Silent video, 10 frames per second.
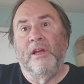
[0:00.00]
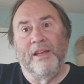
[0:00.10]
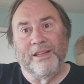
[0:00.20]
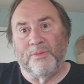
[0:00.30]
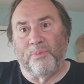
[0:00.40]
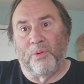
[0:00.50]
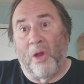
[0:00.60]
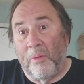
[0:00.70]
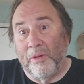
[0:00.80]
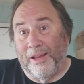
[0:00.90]
It's
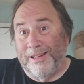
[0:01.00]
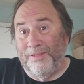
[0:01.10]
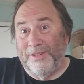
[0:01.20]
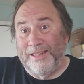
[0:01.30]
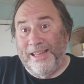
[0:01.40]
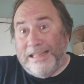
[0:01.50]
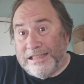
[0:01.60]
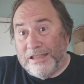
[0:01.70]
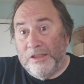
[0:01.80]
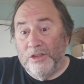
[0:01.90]
probably not going to even
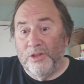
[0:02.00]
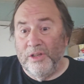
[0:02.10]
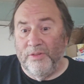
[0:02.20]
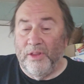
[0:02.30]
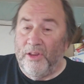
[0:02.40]
taste good if they